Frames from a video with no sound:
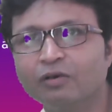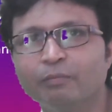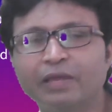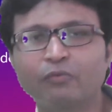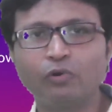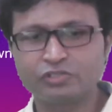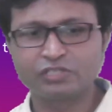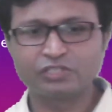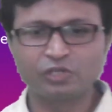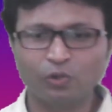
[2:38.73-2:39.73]
my
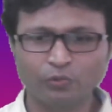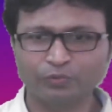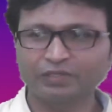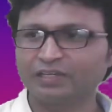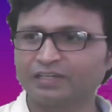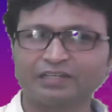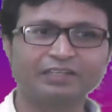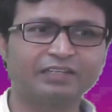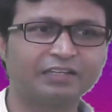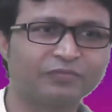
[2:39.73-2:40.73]
voice is low. Yeah,
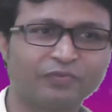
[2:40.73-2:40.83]
I